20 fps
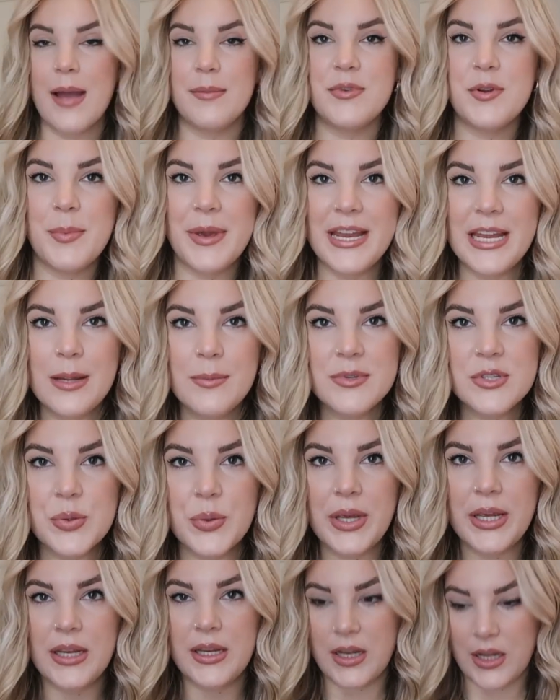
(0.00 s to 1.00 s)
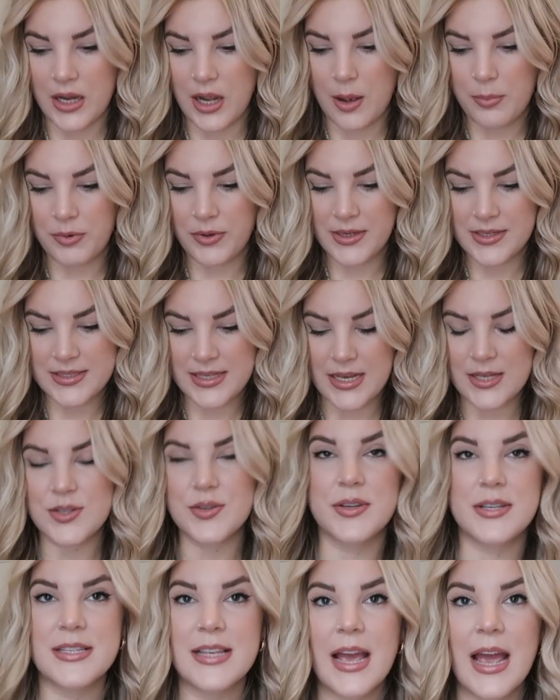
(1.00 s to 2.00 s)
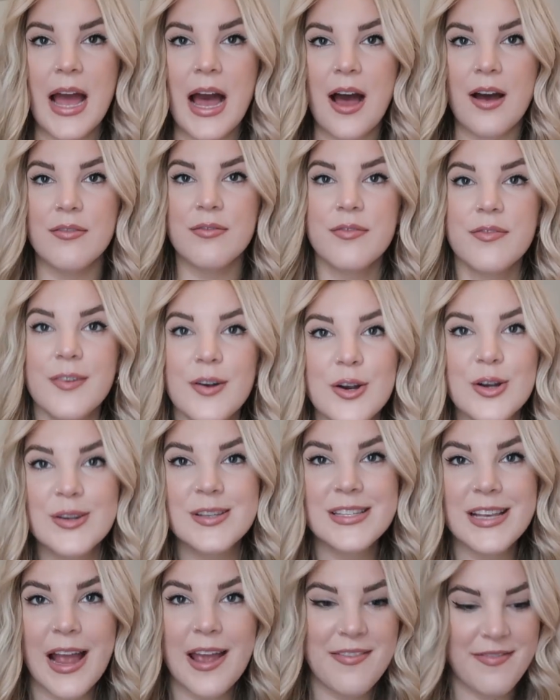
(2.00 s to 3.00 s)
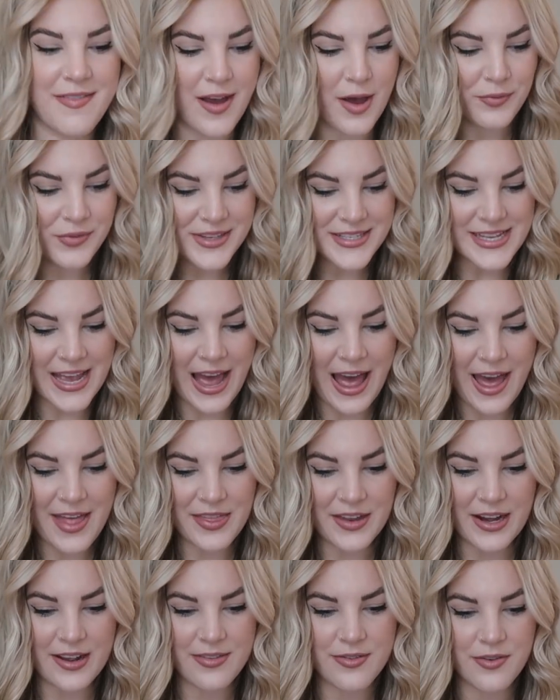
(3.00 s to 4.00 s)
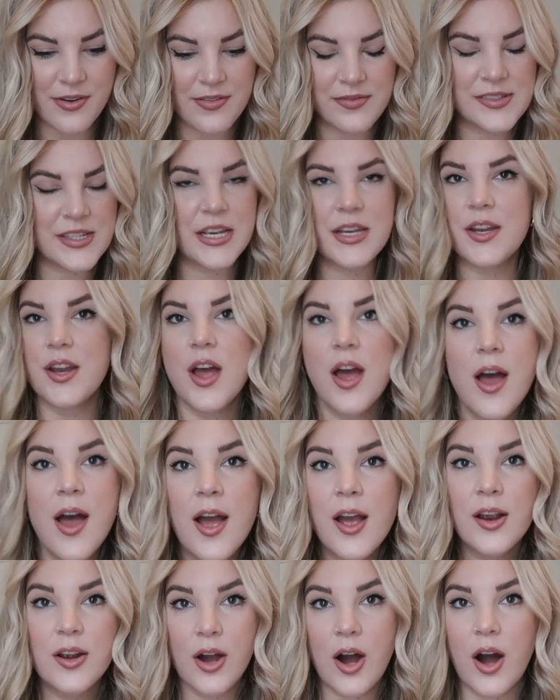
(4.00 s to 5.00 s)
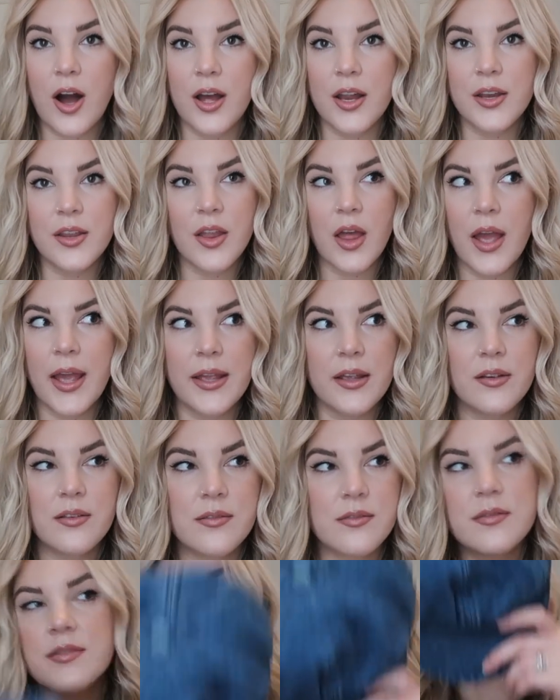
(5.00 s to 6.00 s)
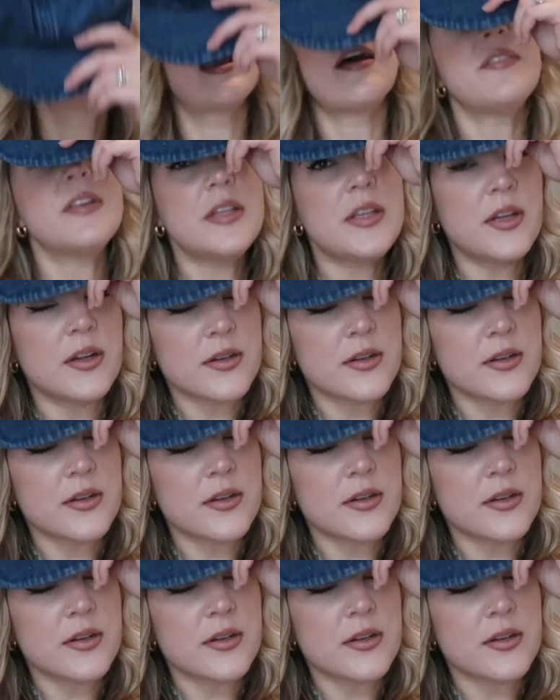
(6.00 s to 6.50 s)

I'm debating between a couple accessories I have. First, I found this hat that I thrifted, God, like 7